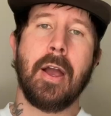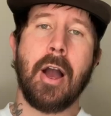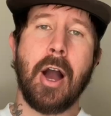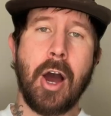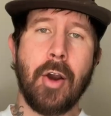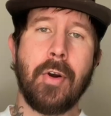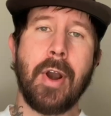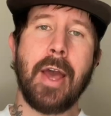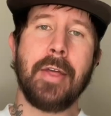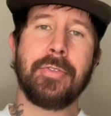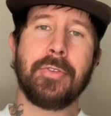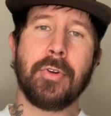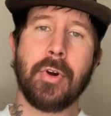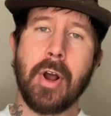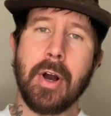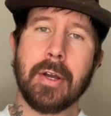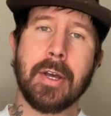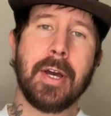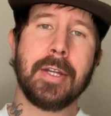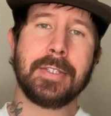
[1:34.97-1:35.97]
Alright, they're
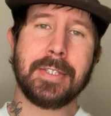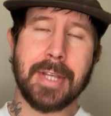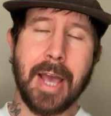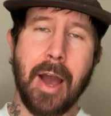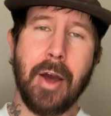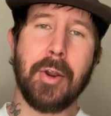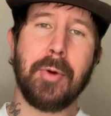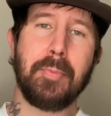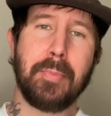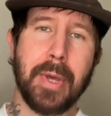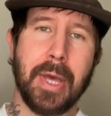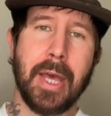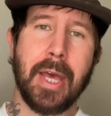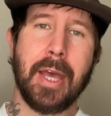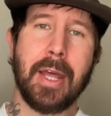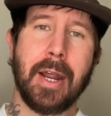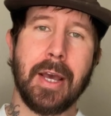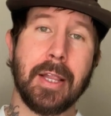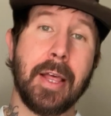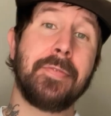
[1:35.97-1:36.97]
all cut down a
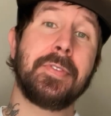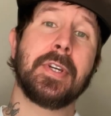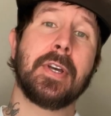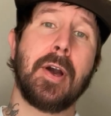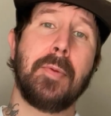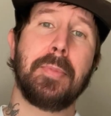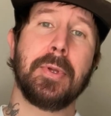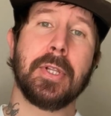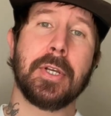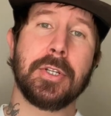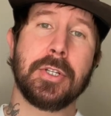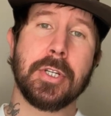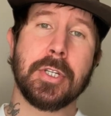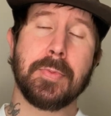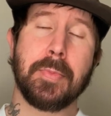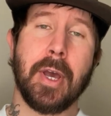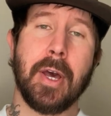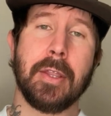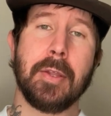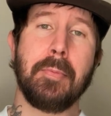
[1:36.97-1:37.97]
bit. I left a couple inches
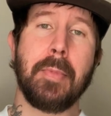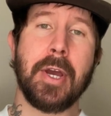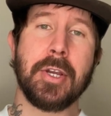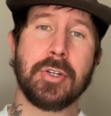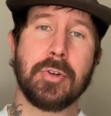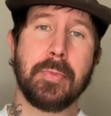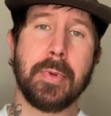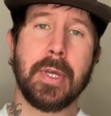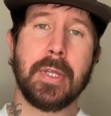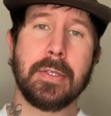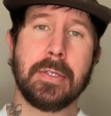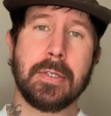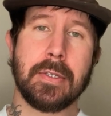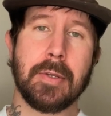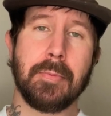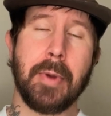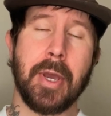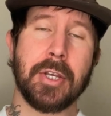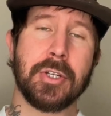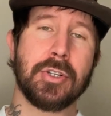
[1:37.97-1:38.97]
beyond the measurements to
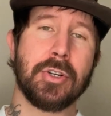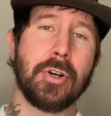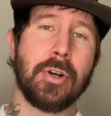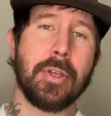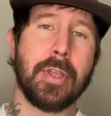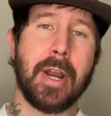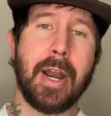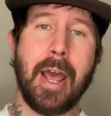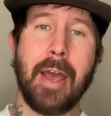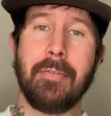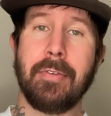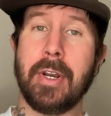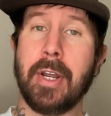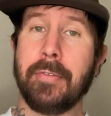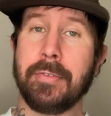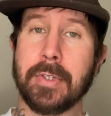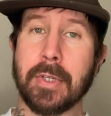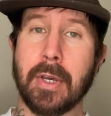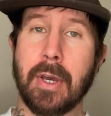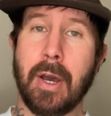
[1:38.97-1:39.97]
make sure that I have
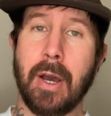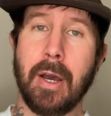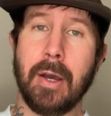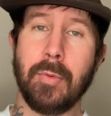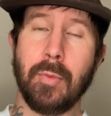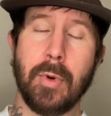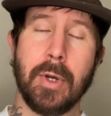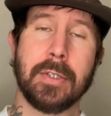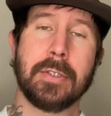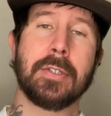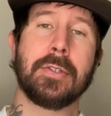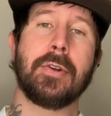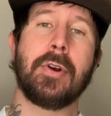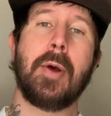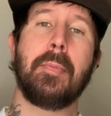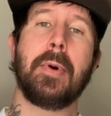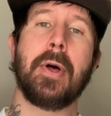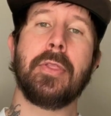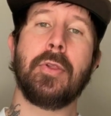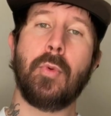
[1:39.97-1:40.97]
enough to cut once they're
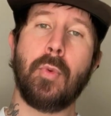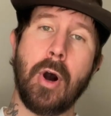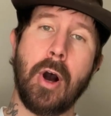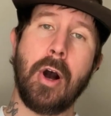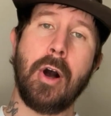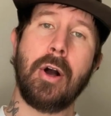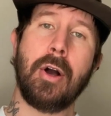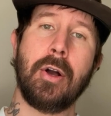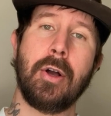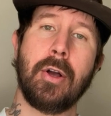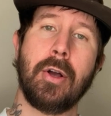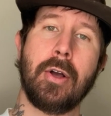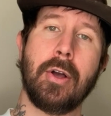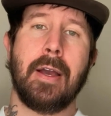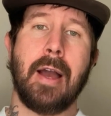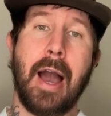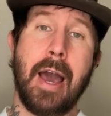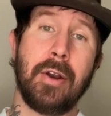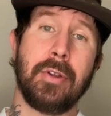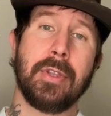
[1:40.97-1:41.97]
up on the wall.
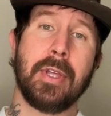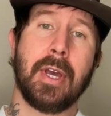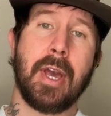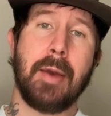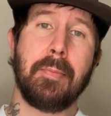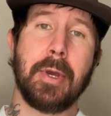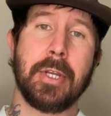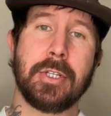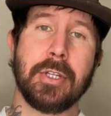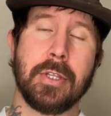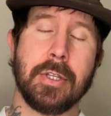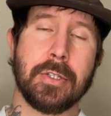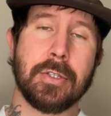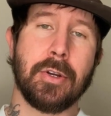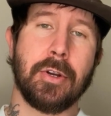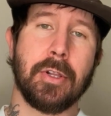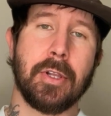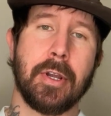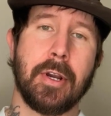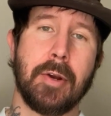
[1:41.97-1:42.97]
I don't think I mentioned this
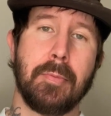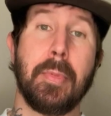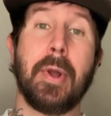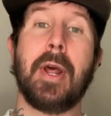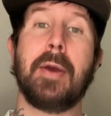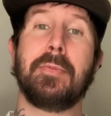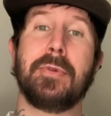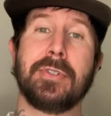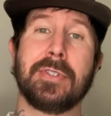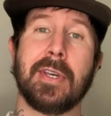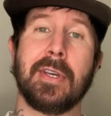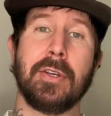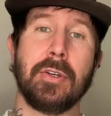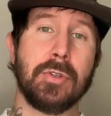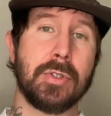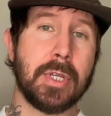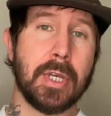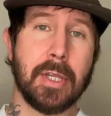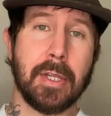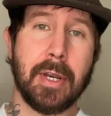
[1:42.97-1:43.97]
earlier, but I'm using a
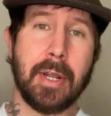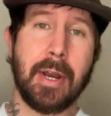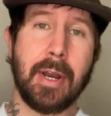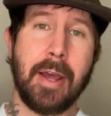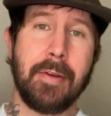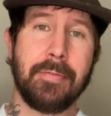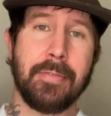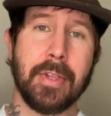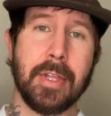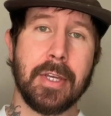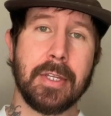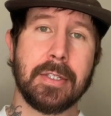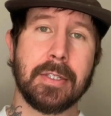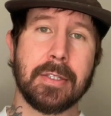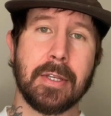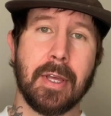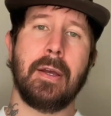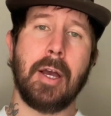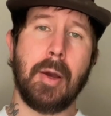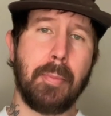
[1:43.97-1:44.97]
utility knife for this.
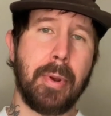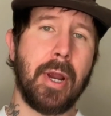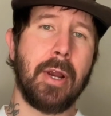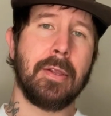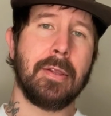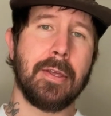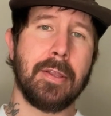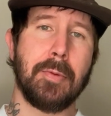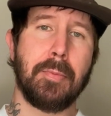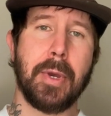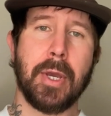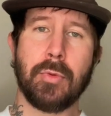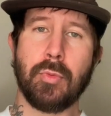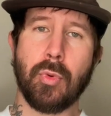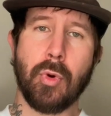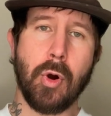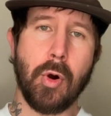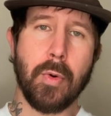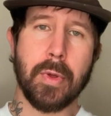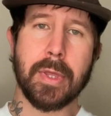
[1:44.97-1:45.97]
Apparently the big
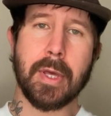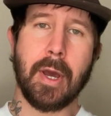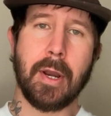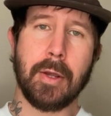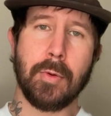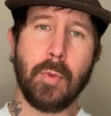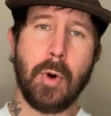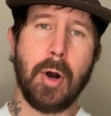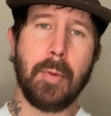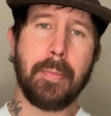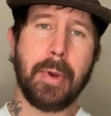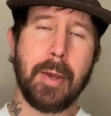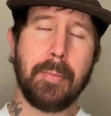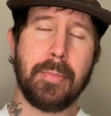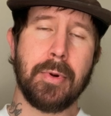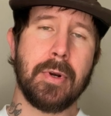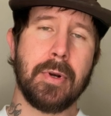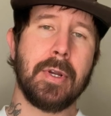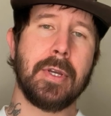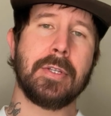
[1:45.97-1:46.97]
rule with cutting
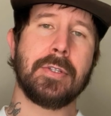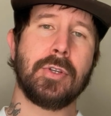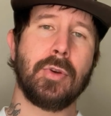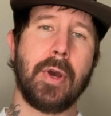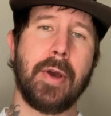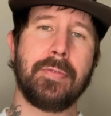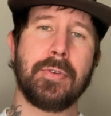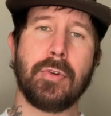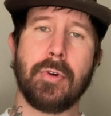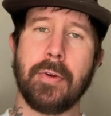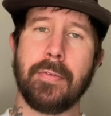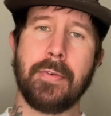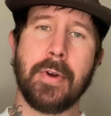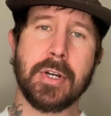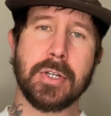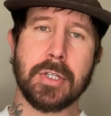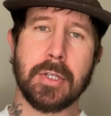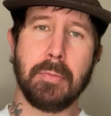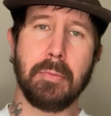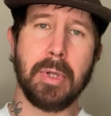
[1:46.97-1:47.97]
wallpaper is you have to
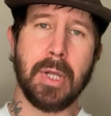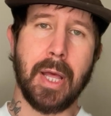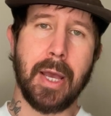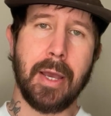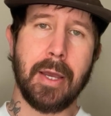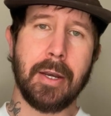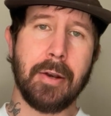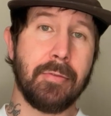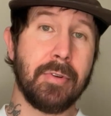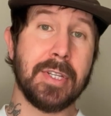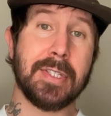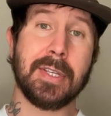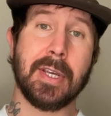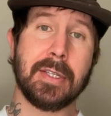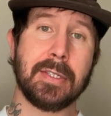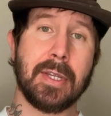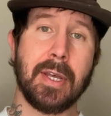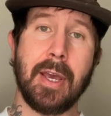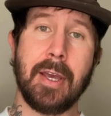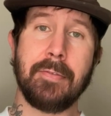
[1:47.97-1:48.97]
refresh the blade every
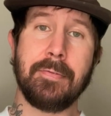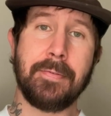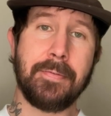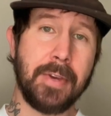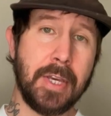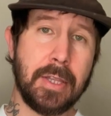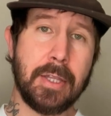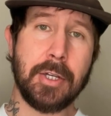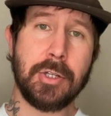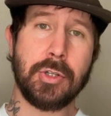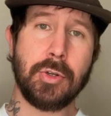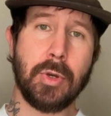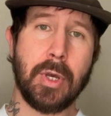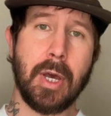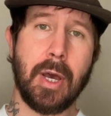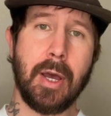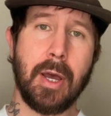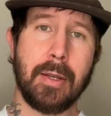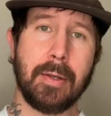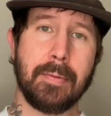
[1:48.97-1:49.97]
6 to 8 feet that you
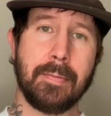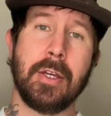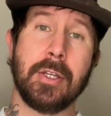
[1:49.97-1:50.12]
cut.